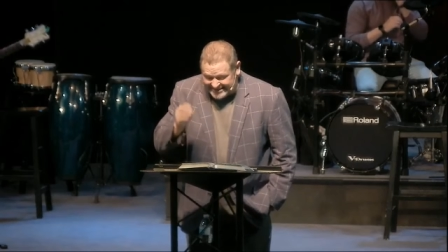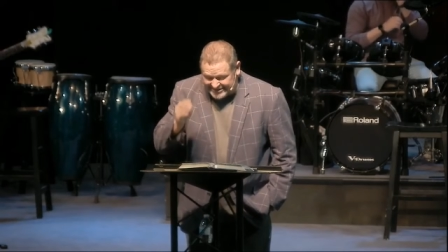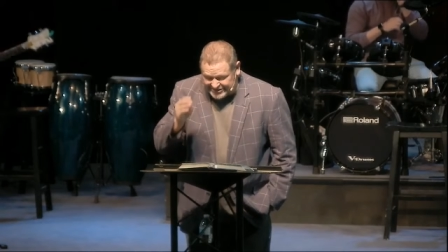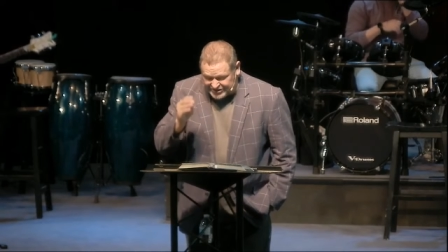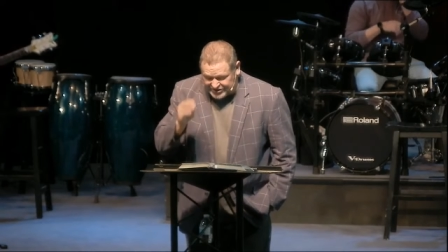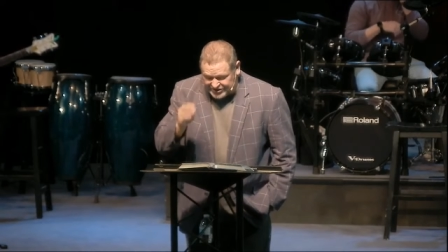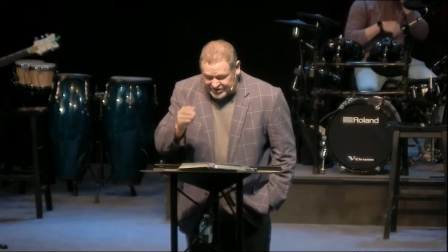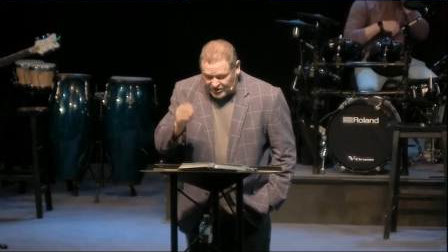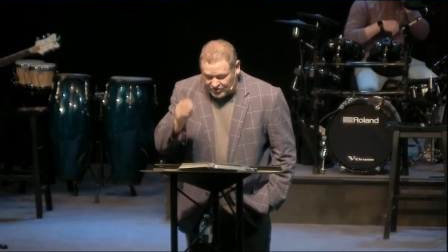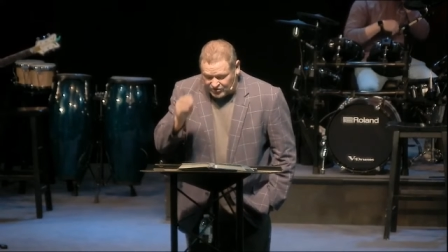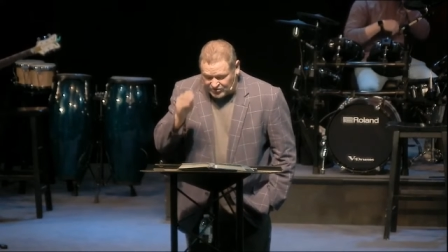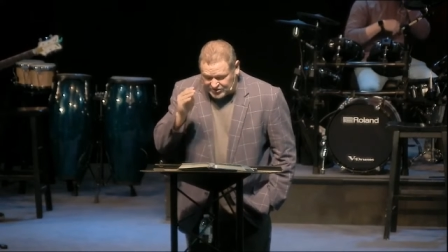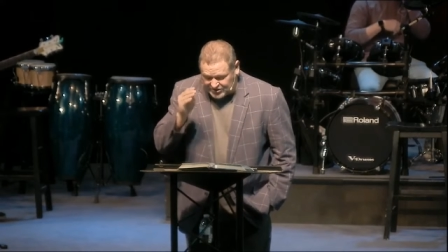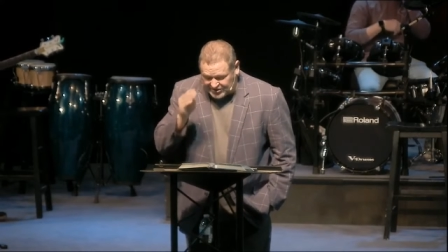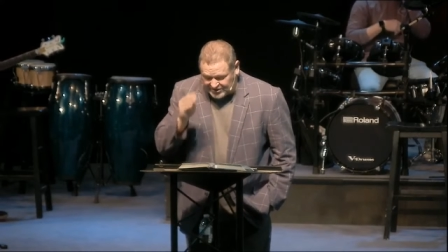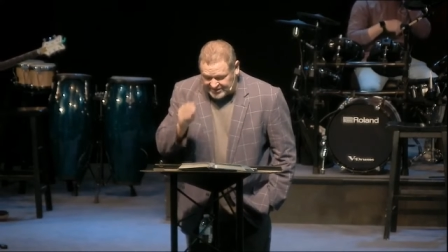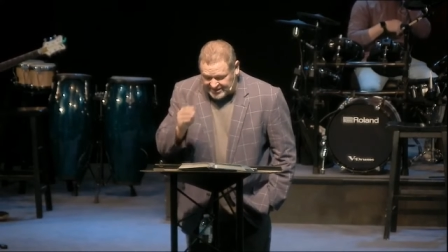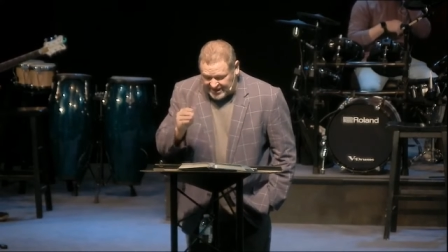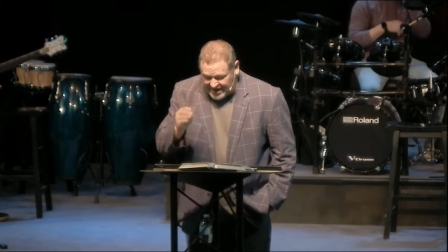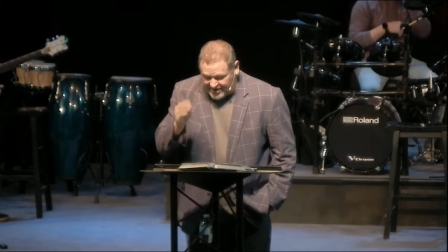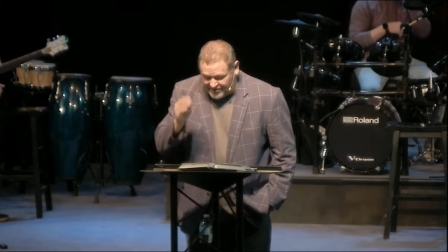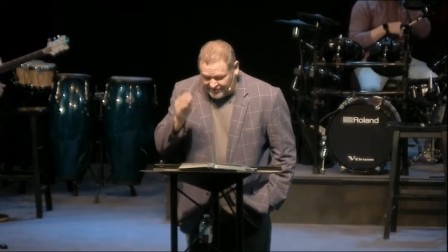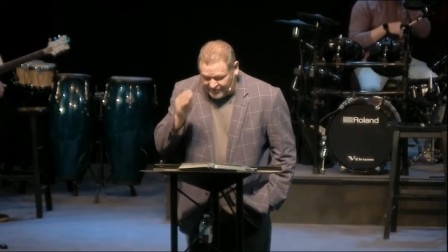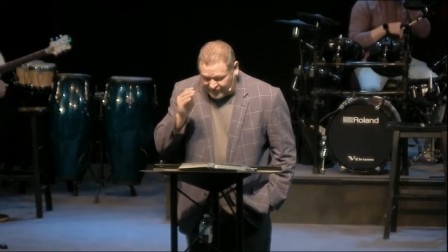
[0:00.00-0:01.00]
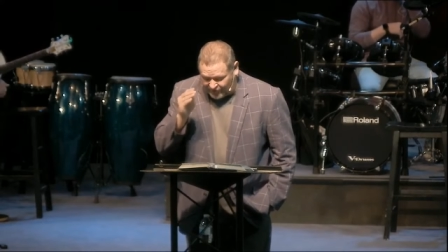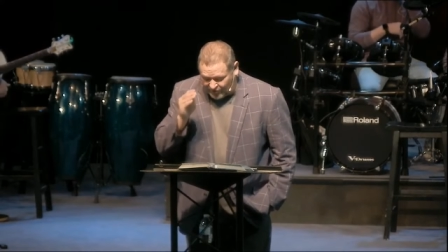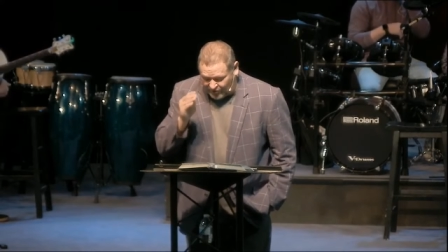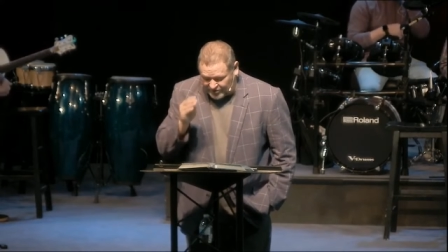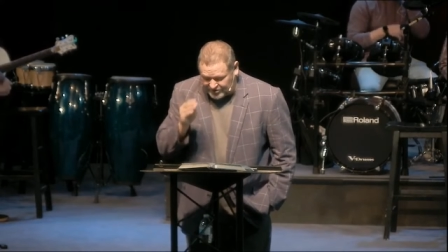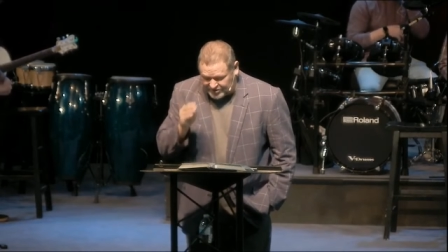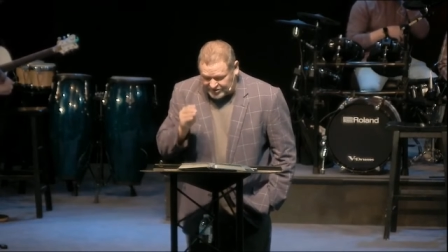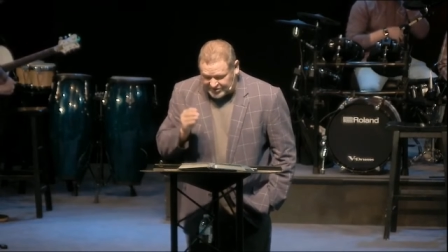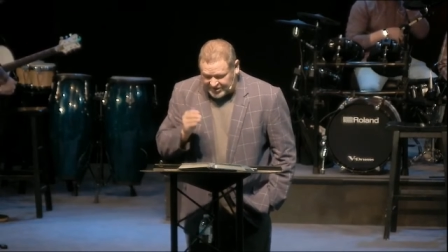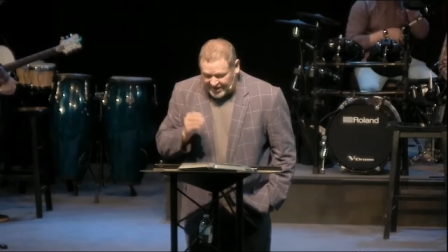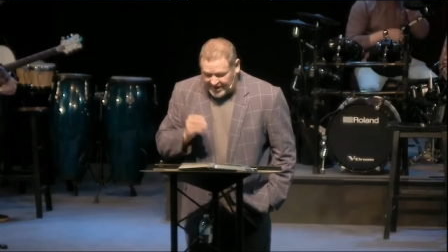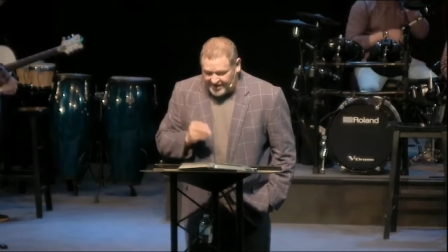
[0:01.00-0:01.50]
still today for a
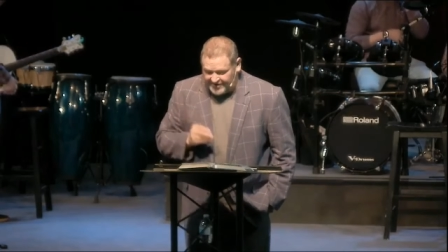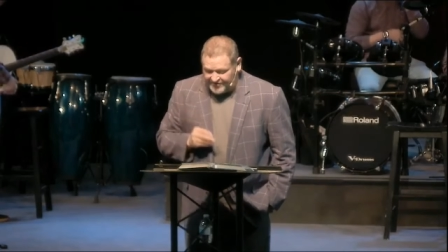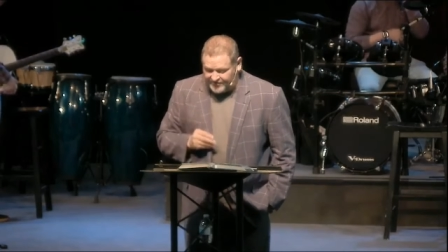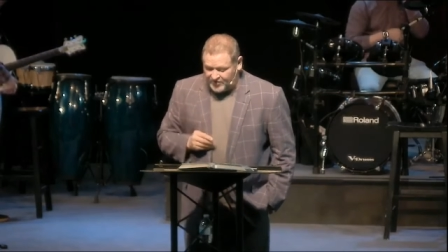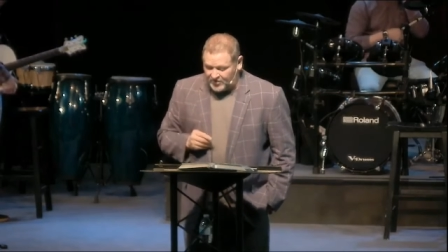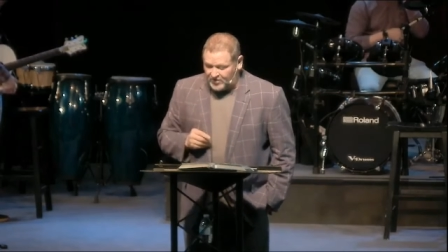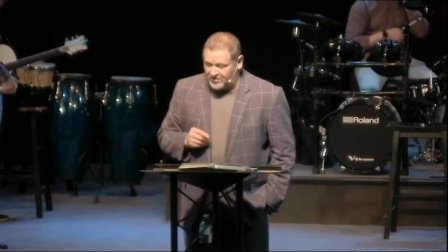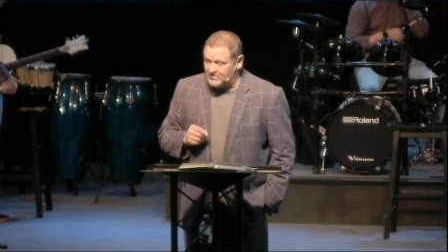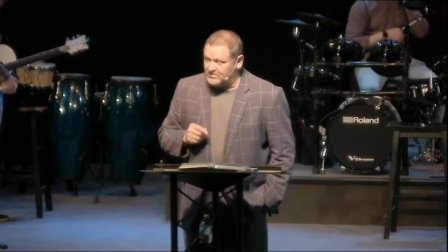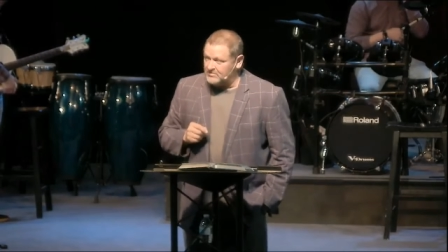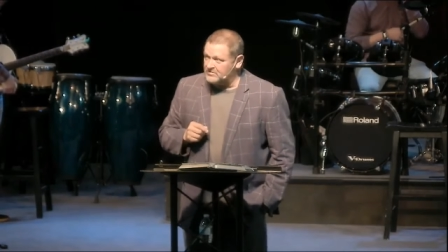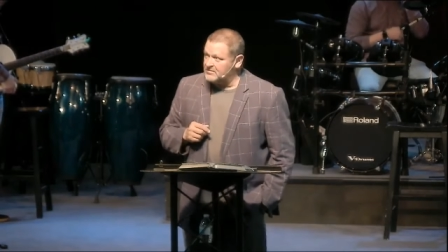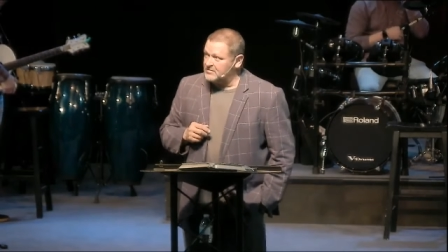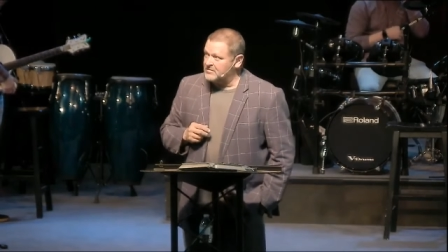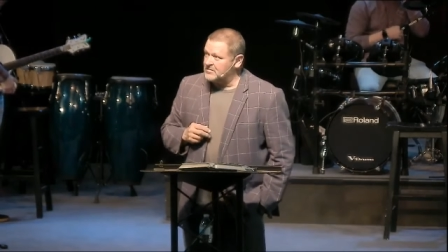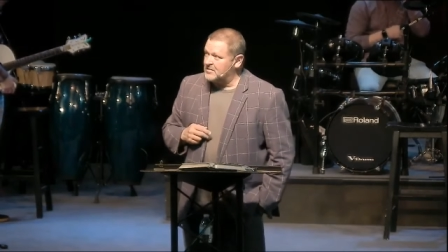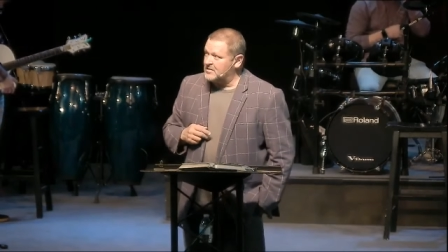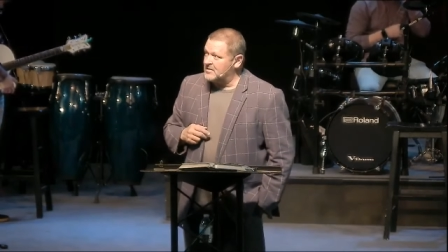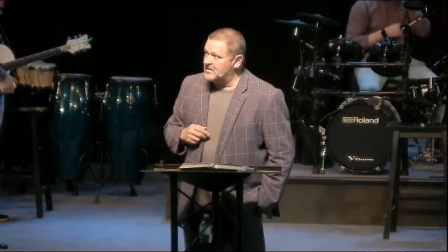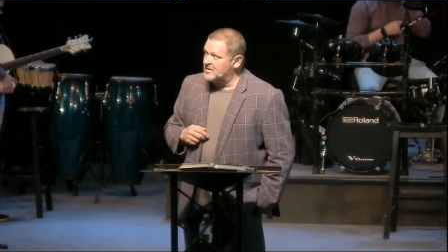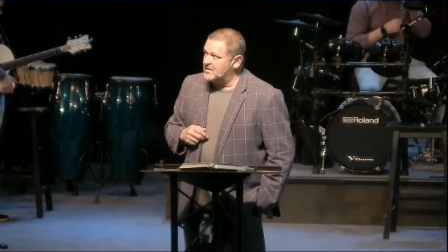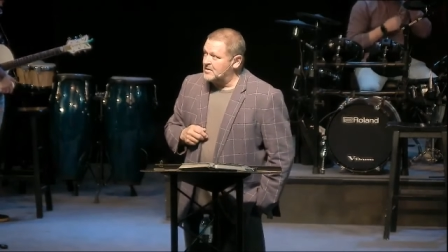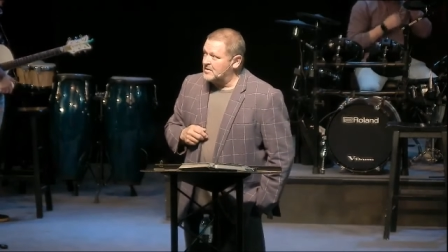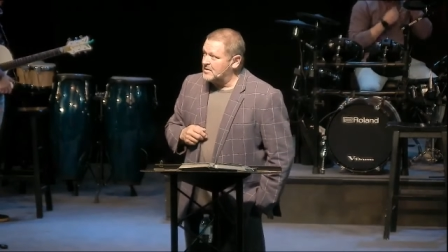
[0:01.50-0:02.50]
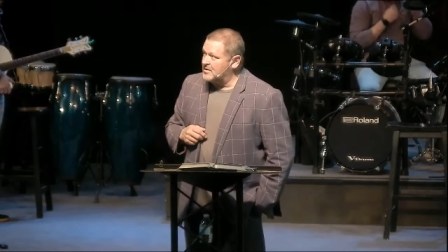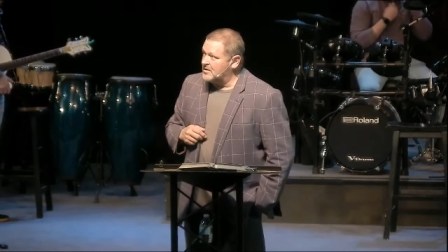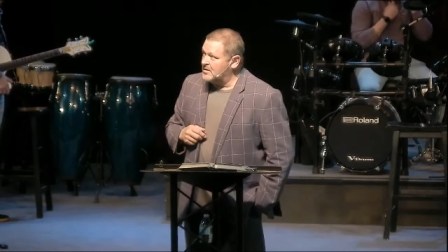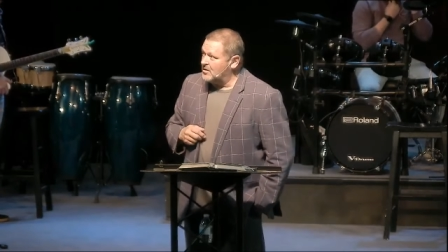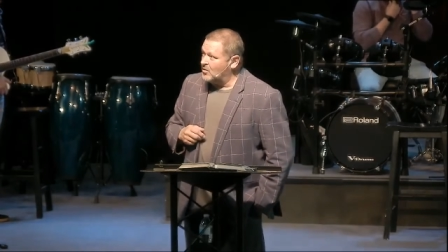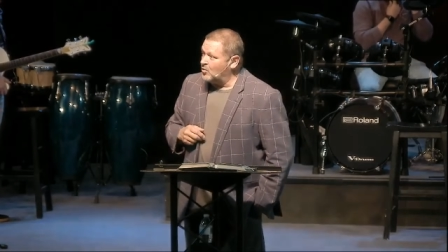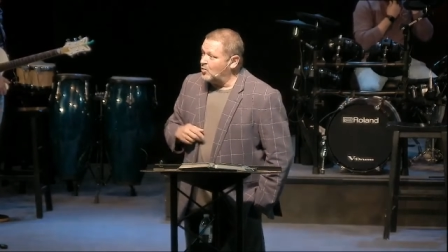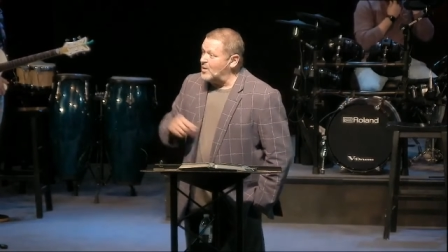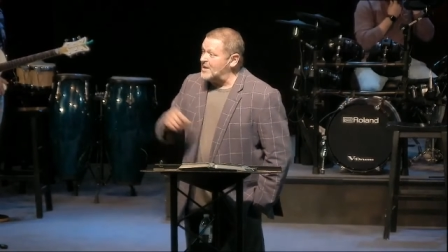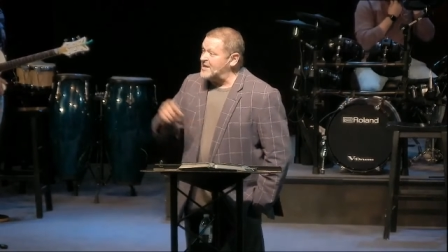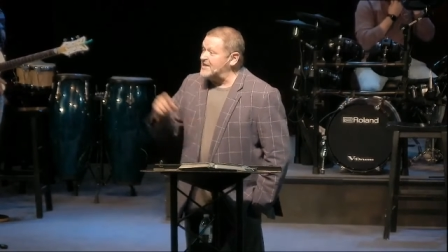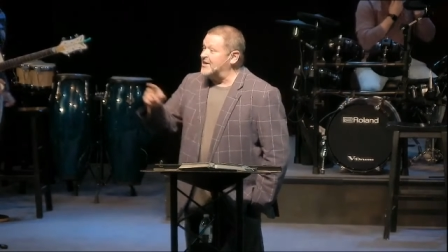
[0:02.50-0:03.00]
Savior.
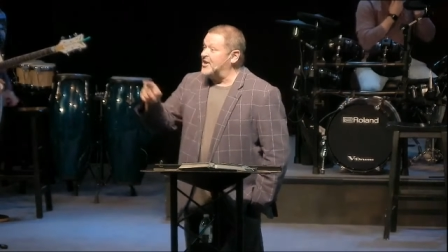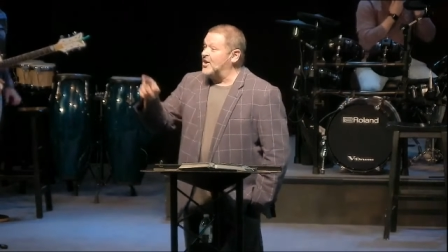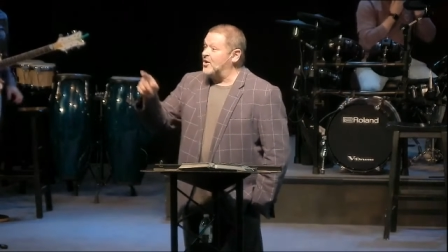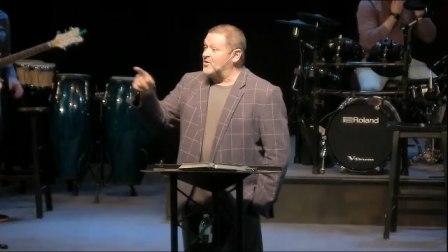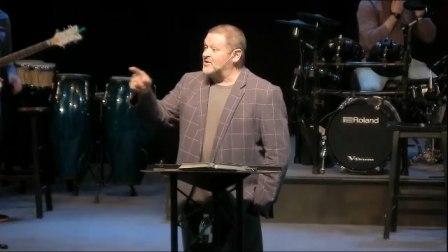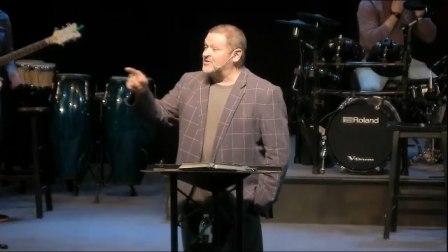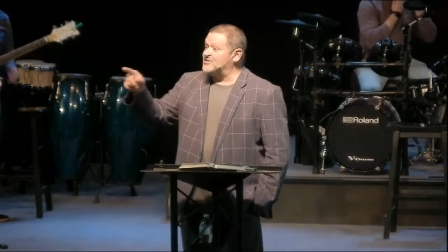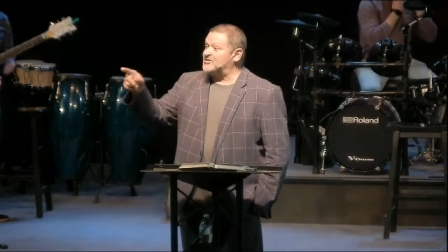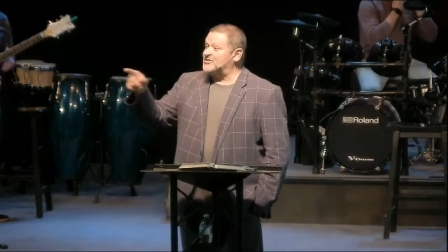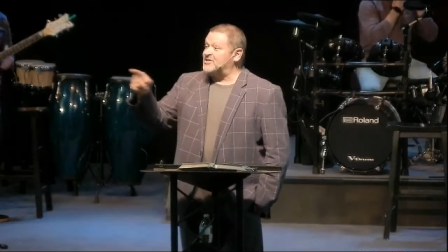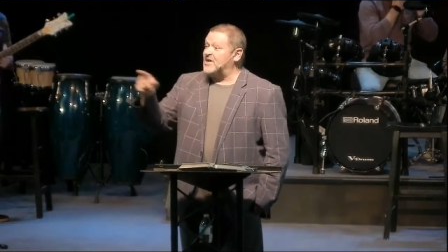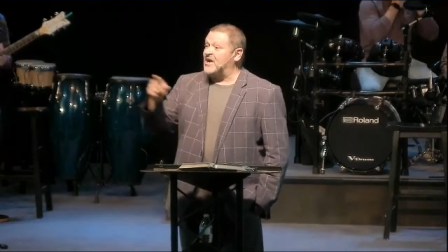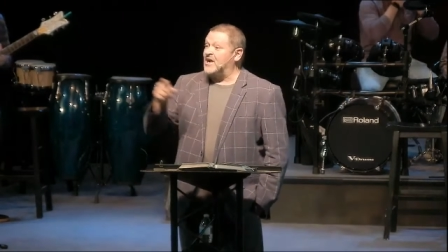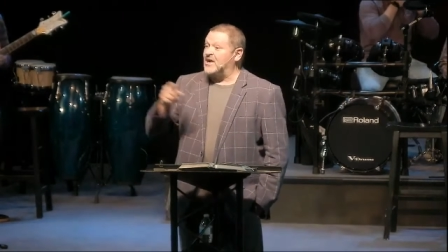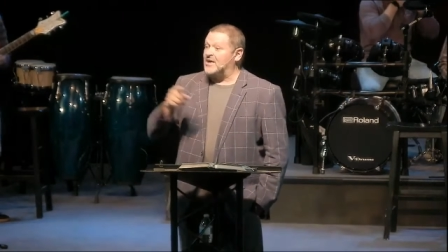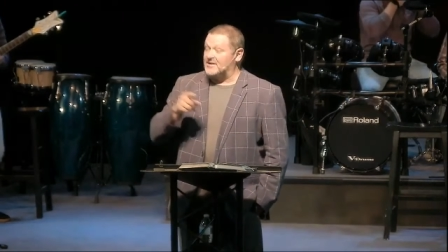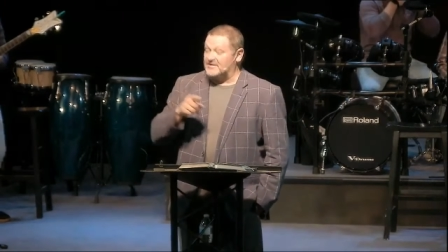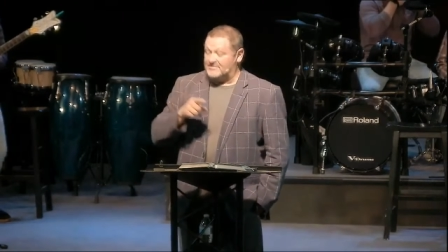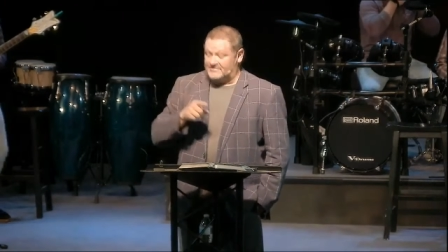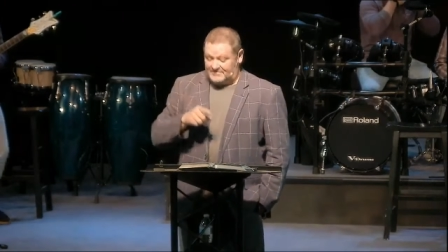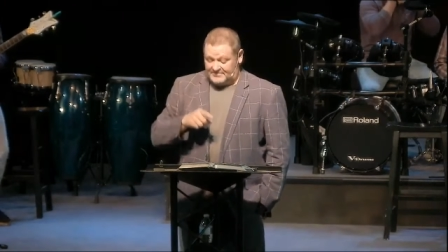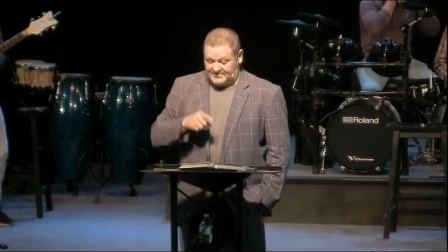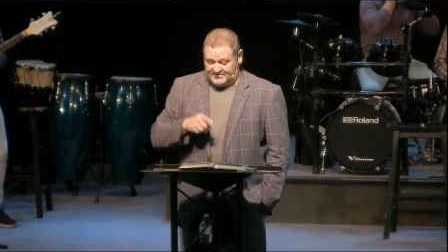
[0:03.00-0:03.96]
We know His Son.